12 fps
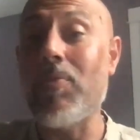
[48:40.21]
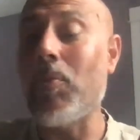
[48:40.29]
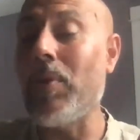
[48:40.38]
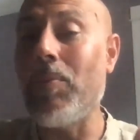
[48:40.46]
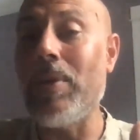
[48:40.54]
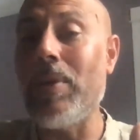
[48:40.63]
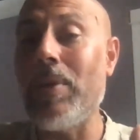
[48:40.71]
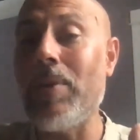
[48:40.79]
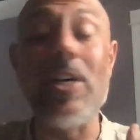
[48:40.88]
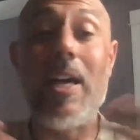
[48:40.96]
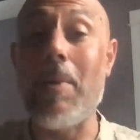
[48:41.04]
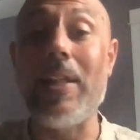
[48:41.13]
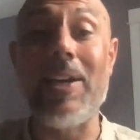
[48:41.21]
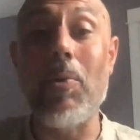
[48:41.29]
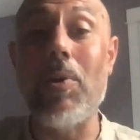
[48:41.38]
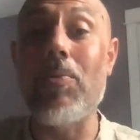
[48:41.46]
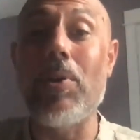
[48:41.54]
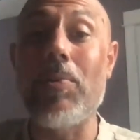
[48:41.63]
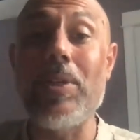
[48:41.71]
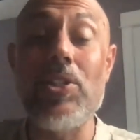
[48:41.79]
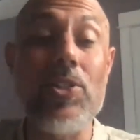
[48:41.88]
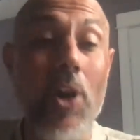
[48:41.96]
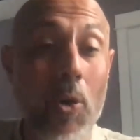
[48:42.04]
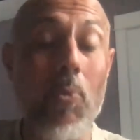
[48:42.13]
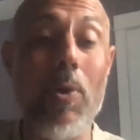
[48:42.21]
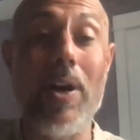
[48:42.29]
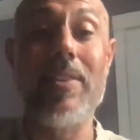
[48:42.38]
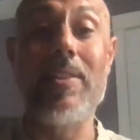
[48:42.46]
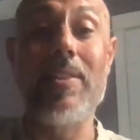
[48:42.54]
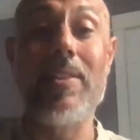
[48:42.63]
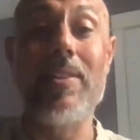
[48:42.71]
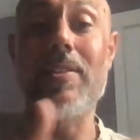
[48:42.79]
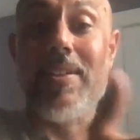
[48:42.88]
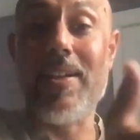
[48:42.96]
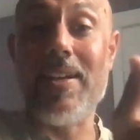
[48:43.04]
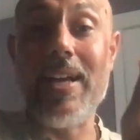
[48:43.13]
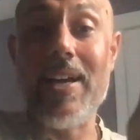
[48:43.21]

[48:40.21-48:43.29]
if we talk a lot about like what we don't want the